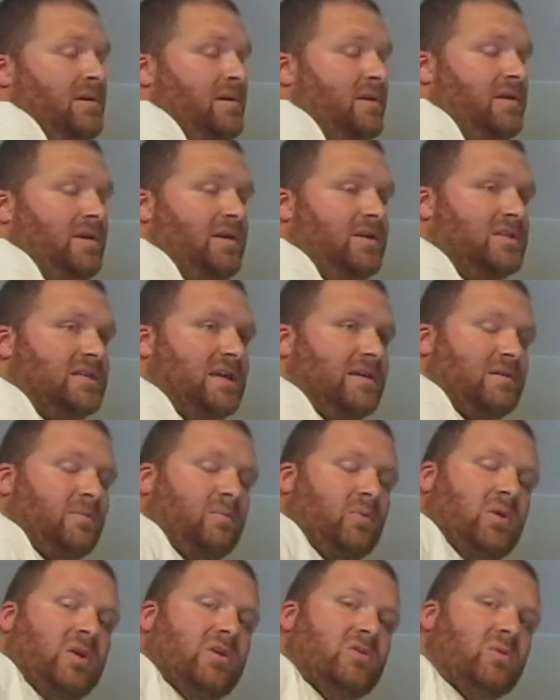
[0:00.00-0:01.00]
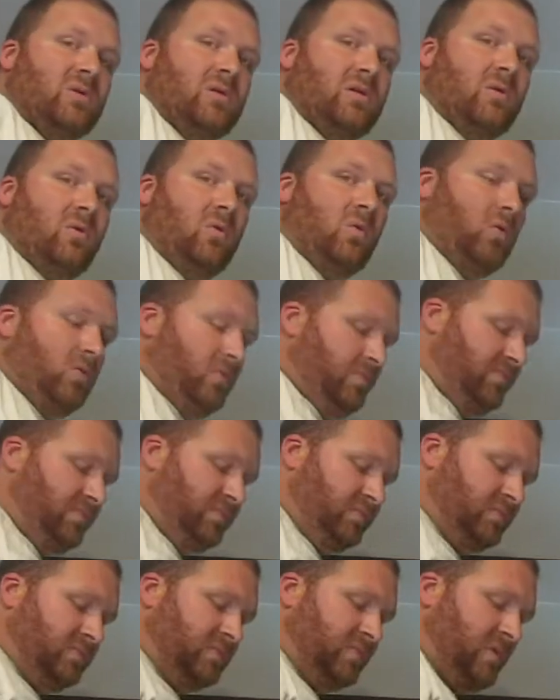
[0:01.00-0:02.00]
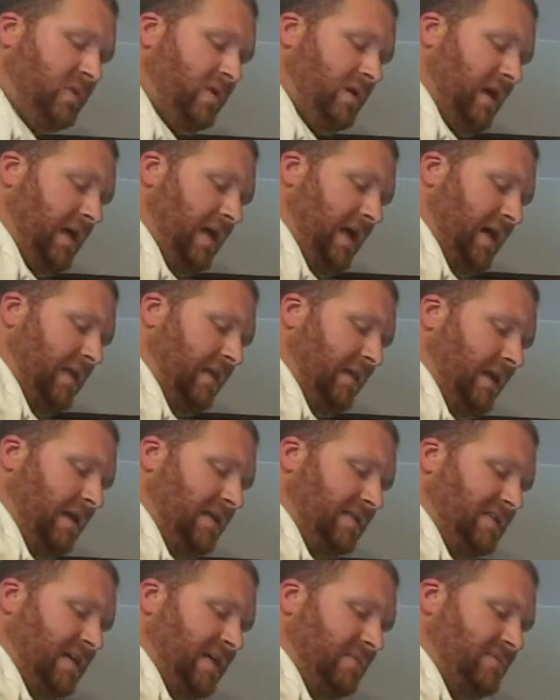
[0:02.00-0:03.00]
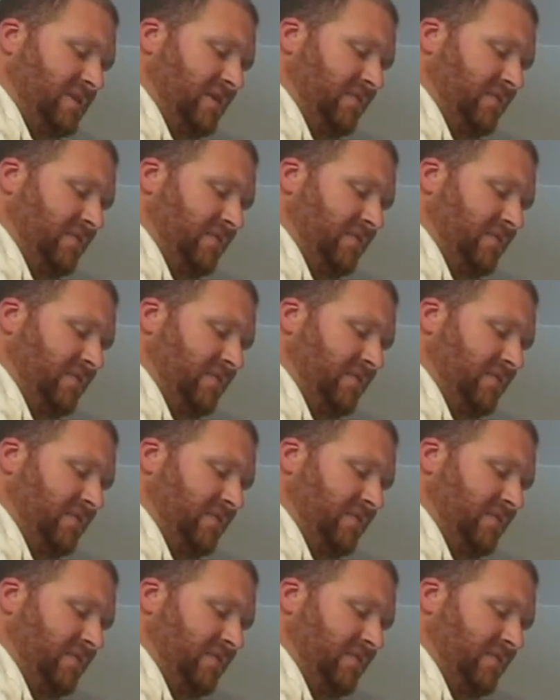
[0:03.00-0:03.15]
you just have to pre-drill a hole. A lot of times,